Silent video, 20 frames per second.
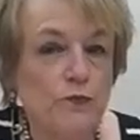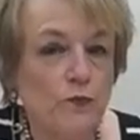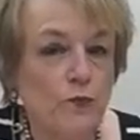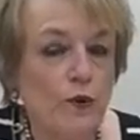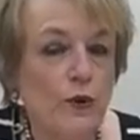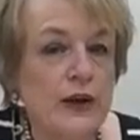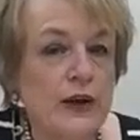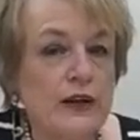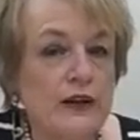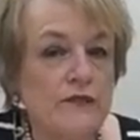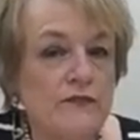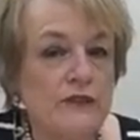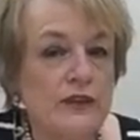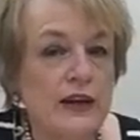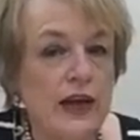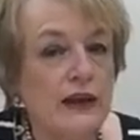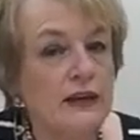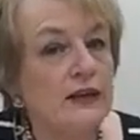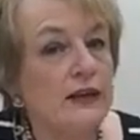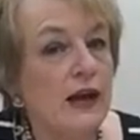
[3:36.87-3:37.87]
rate of
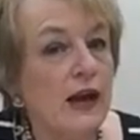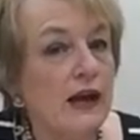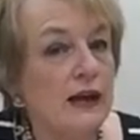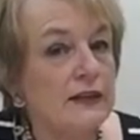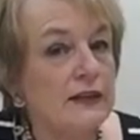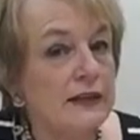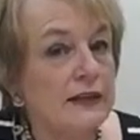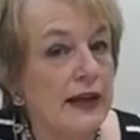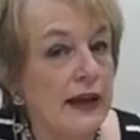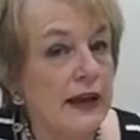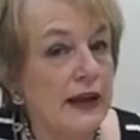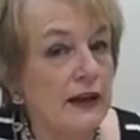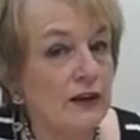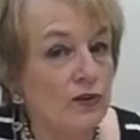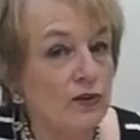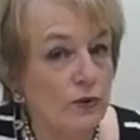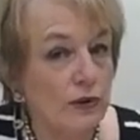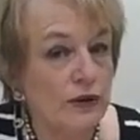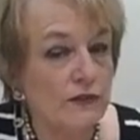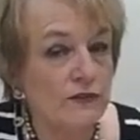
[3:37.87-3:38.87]

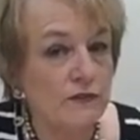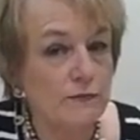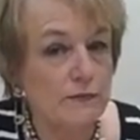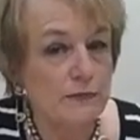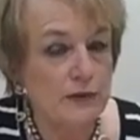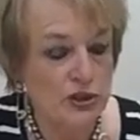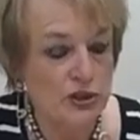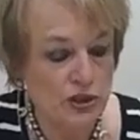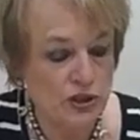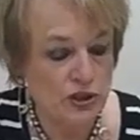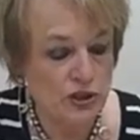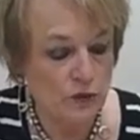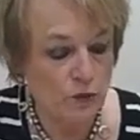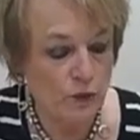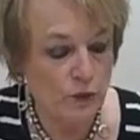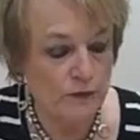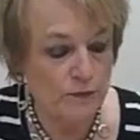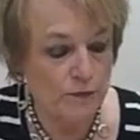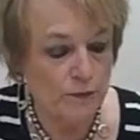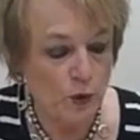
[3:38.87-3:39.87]
non-contact transmission
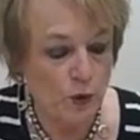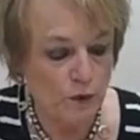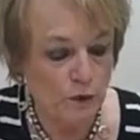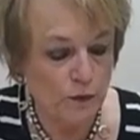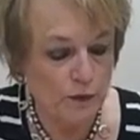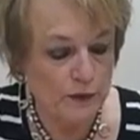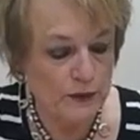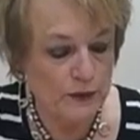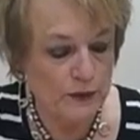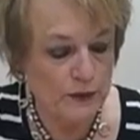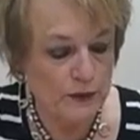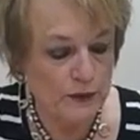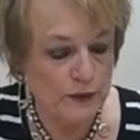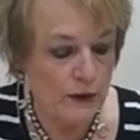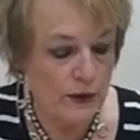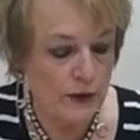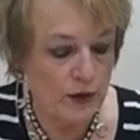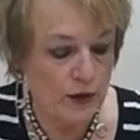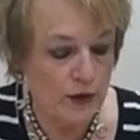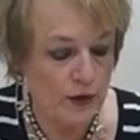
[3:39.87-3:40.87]
when both people were
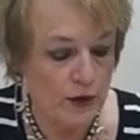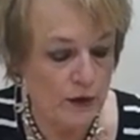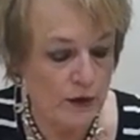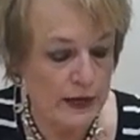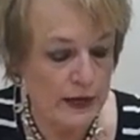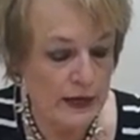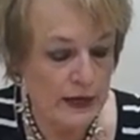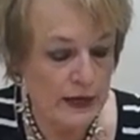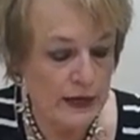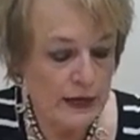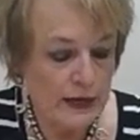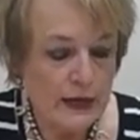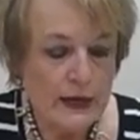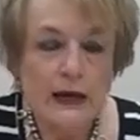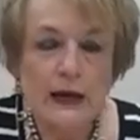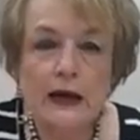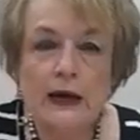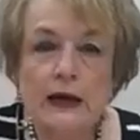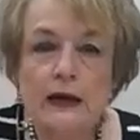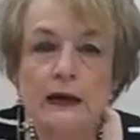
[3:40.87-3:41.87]
wearing
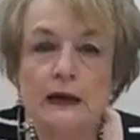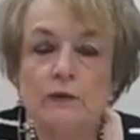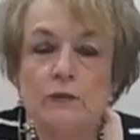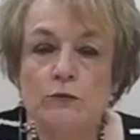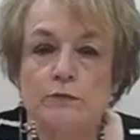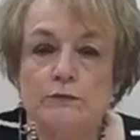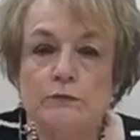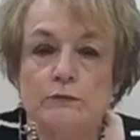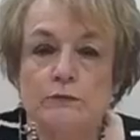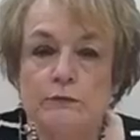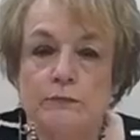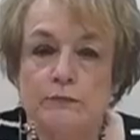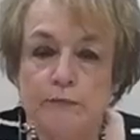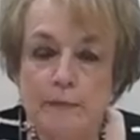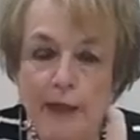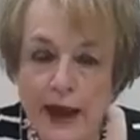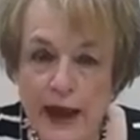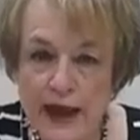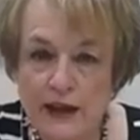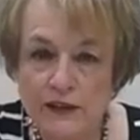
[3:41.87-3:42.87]

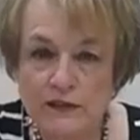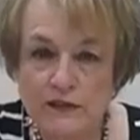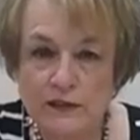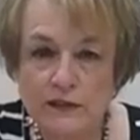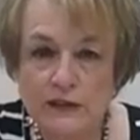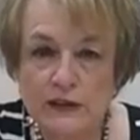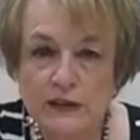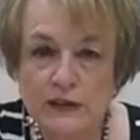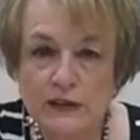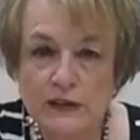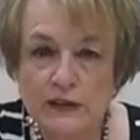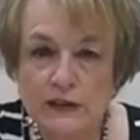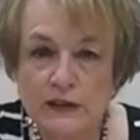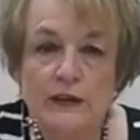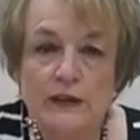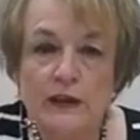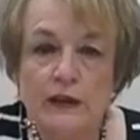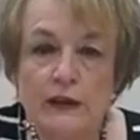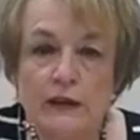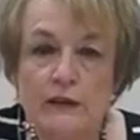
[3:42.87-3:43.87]
masks,
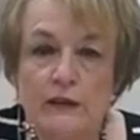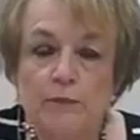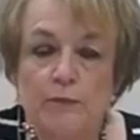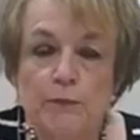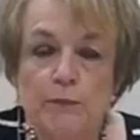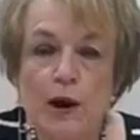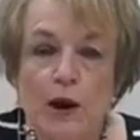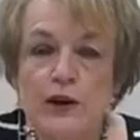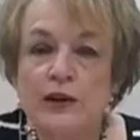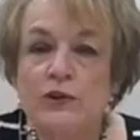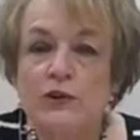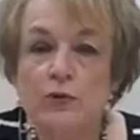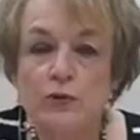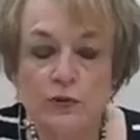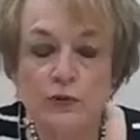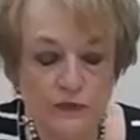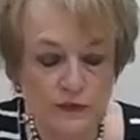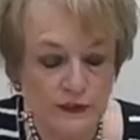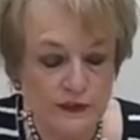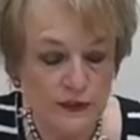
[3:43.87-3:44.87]
the
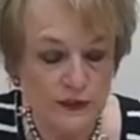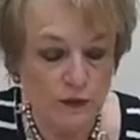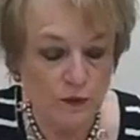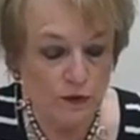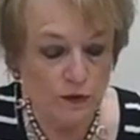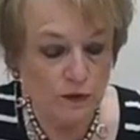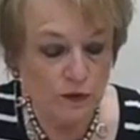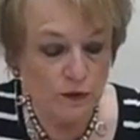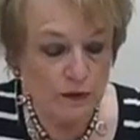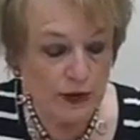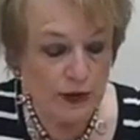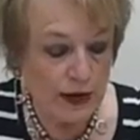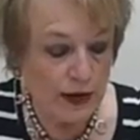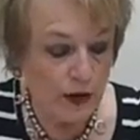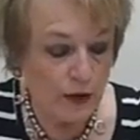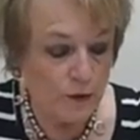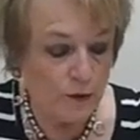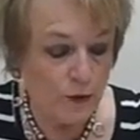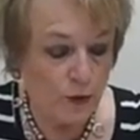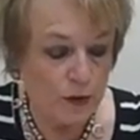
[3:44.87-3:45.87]
particles, the
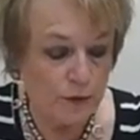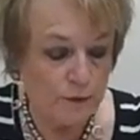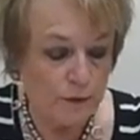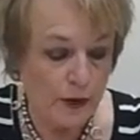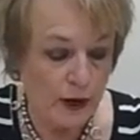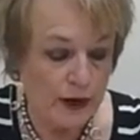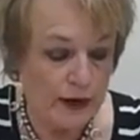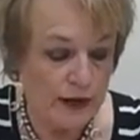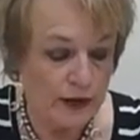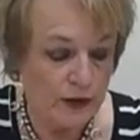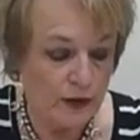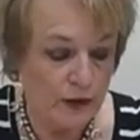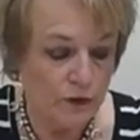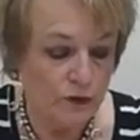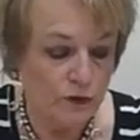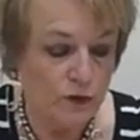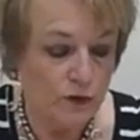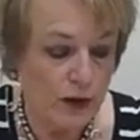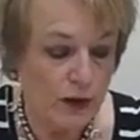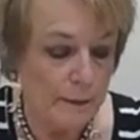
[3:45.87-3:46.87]
airborne
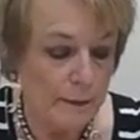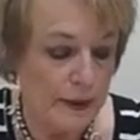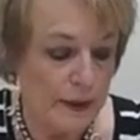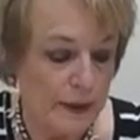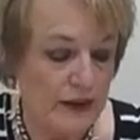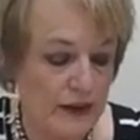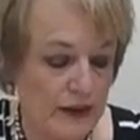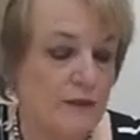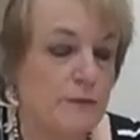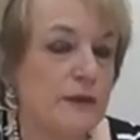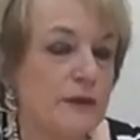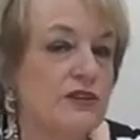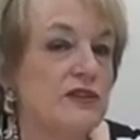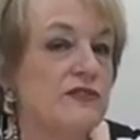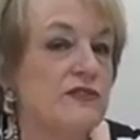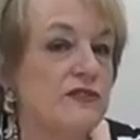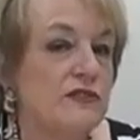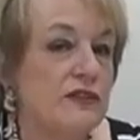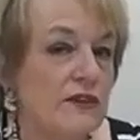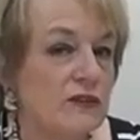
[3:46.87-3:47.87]
particles dropped by as much
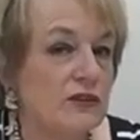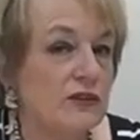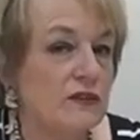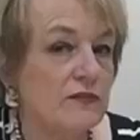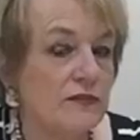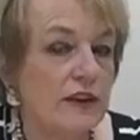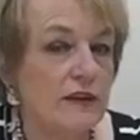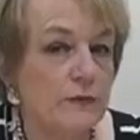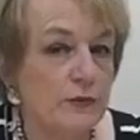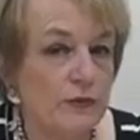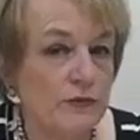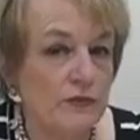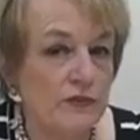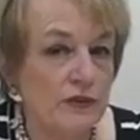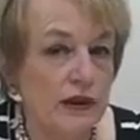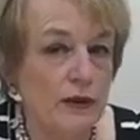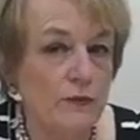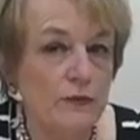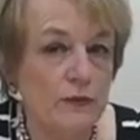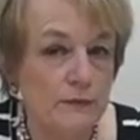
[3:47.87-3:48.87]
as
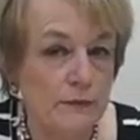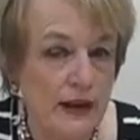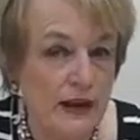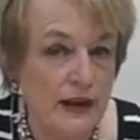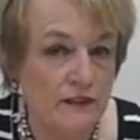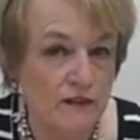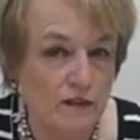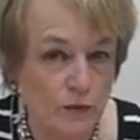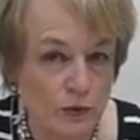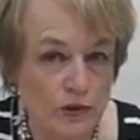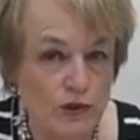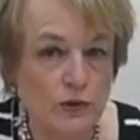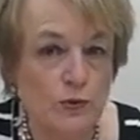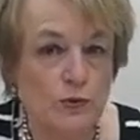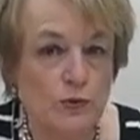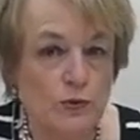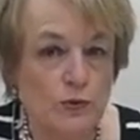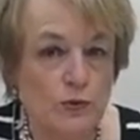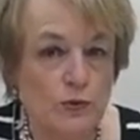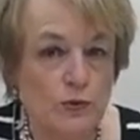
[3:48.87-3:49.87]
75% when masks were
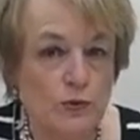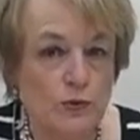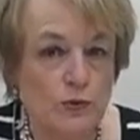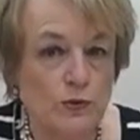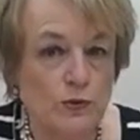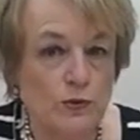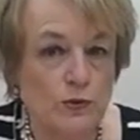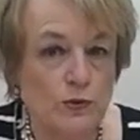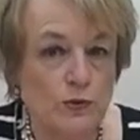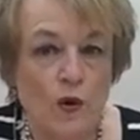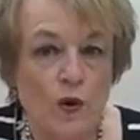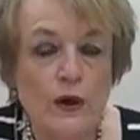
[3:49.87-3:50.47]
used. So